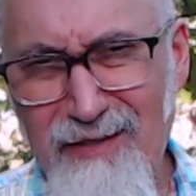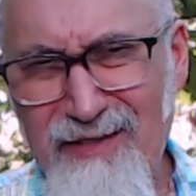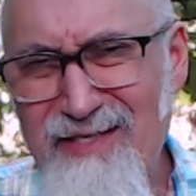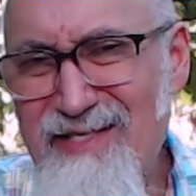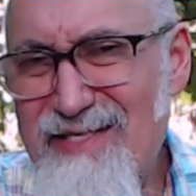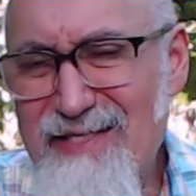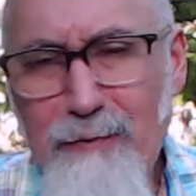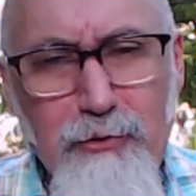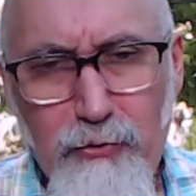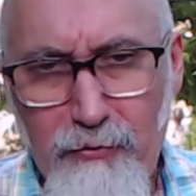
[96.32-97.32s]

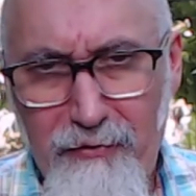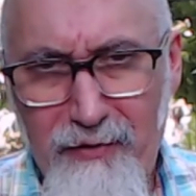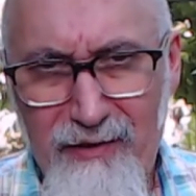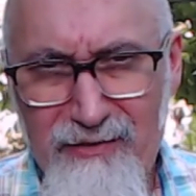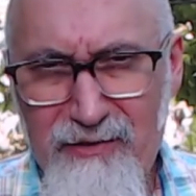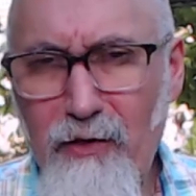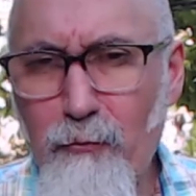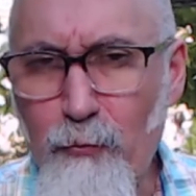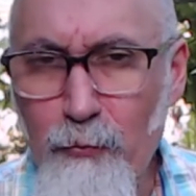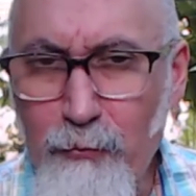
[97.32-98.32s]
conceptual thing. It's not
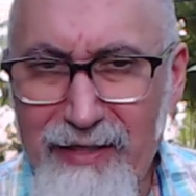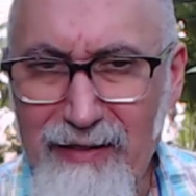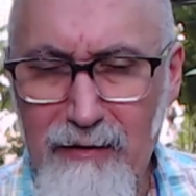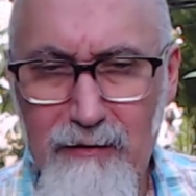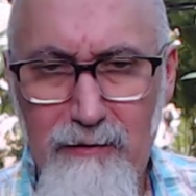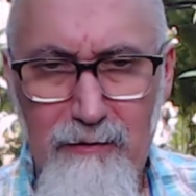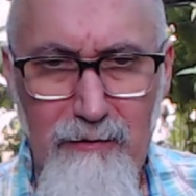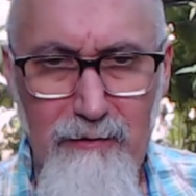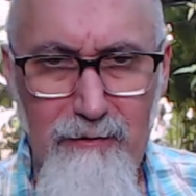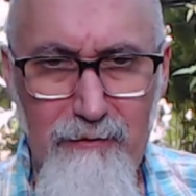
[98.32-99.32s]
real,
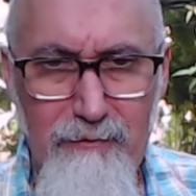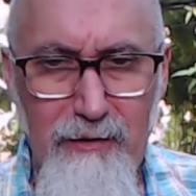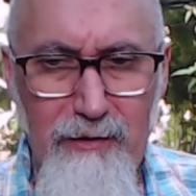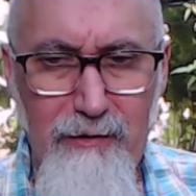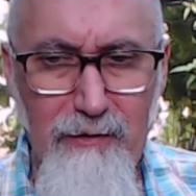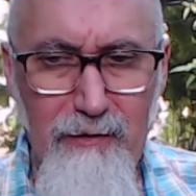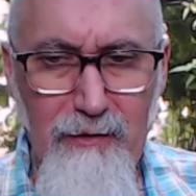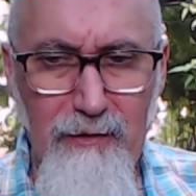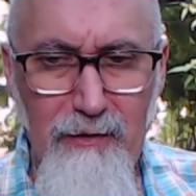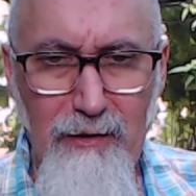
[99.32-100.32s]
right?
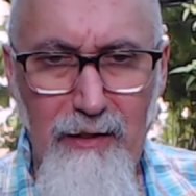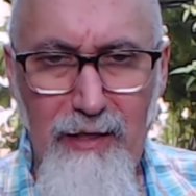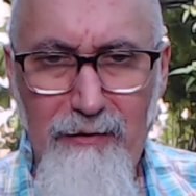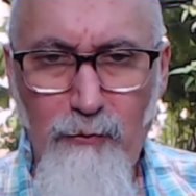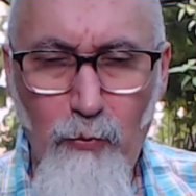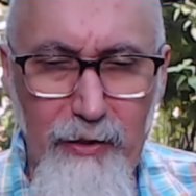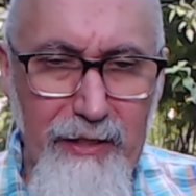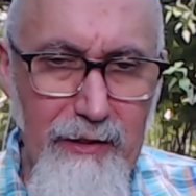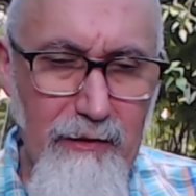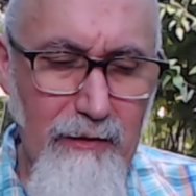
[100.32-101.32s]
And
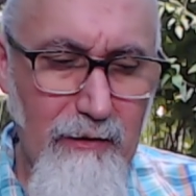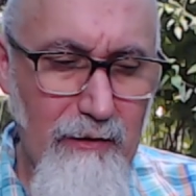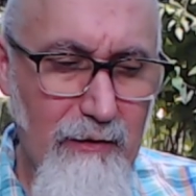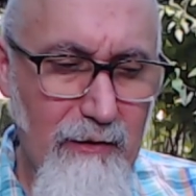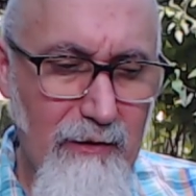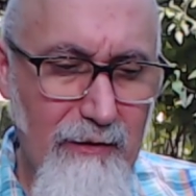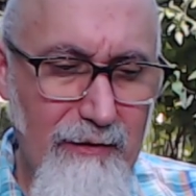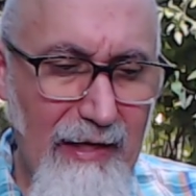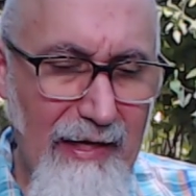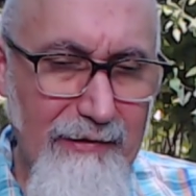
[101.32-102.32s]
we
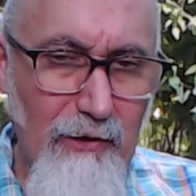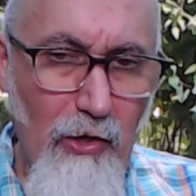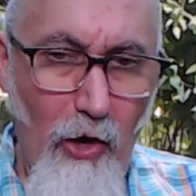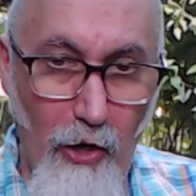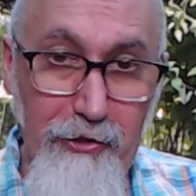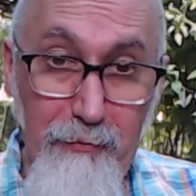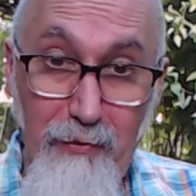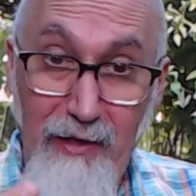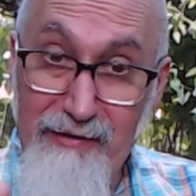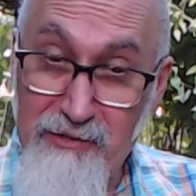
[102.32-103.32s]
that
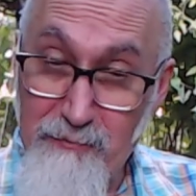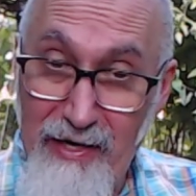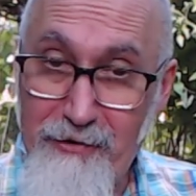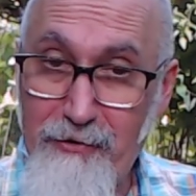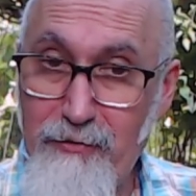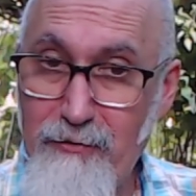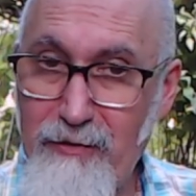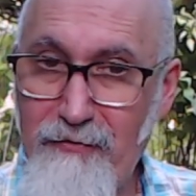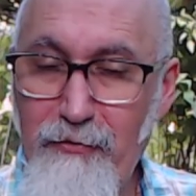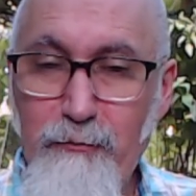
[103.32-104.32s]
occupy this matter,
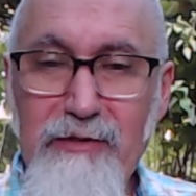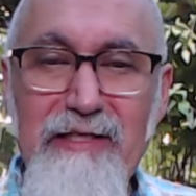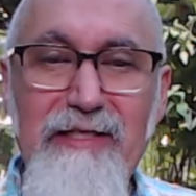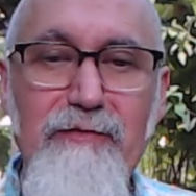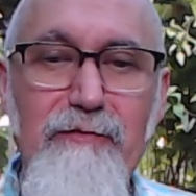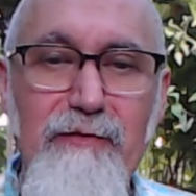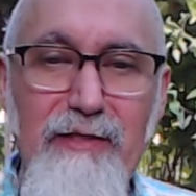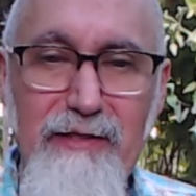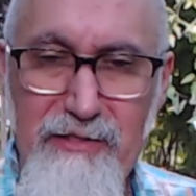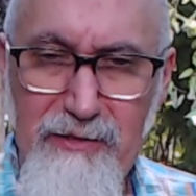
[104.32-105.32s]
if you believe
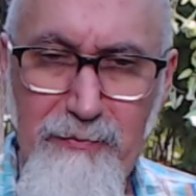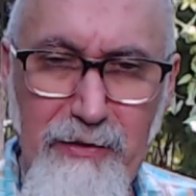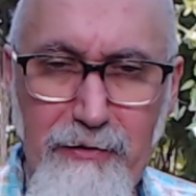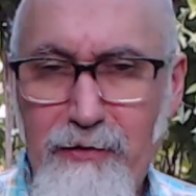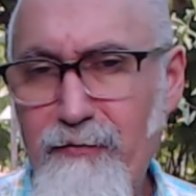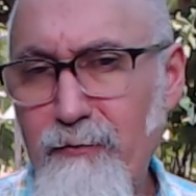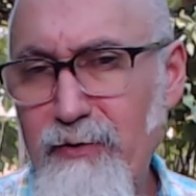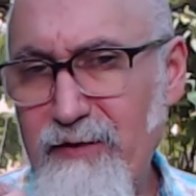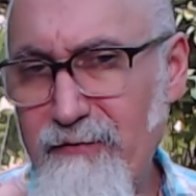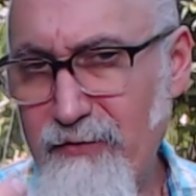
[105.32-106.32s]
in the spirit, if you
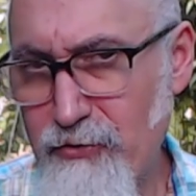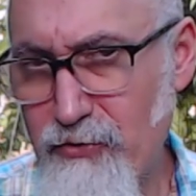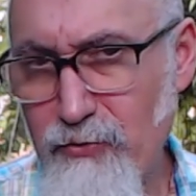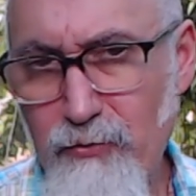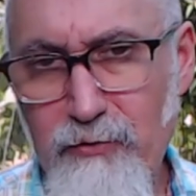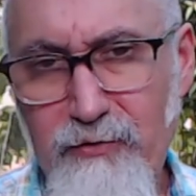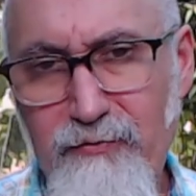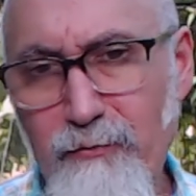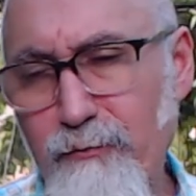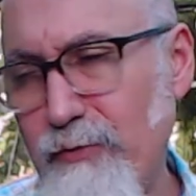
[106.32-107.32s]
believe in the soul,
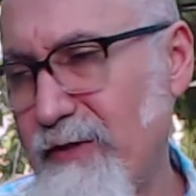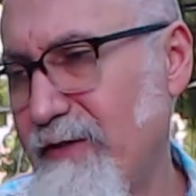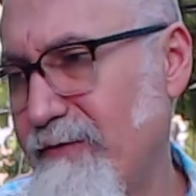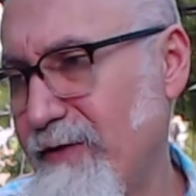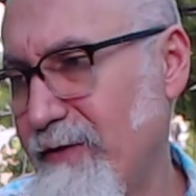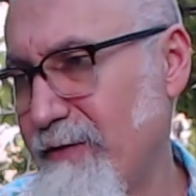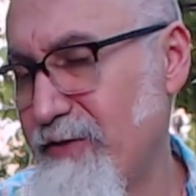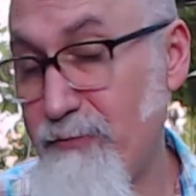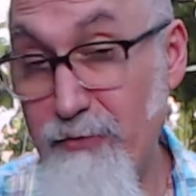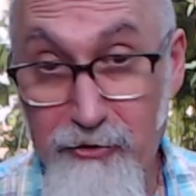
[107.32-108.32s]
if you believe in
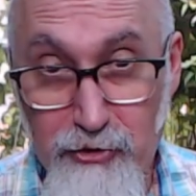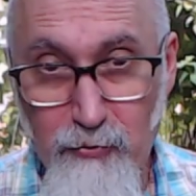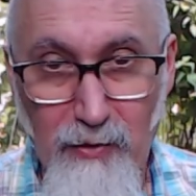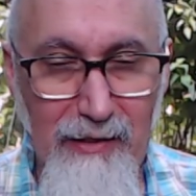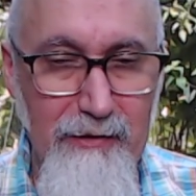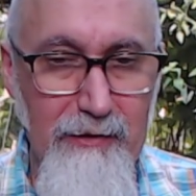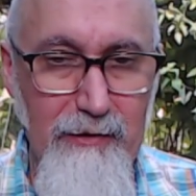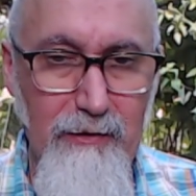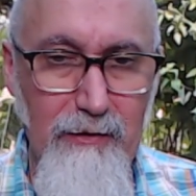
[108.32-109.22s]
spirituality,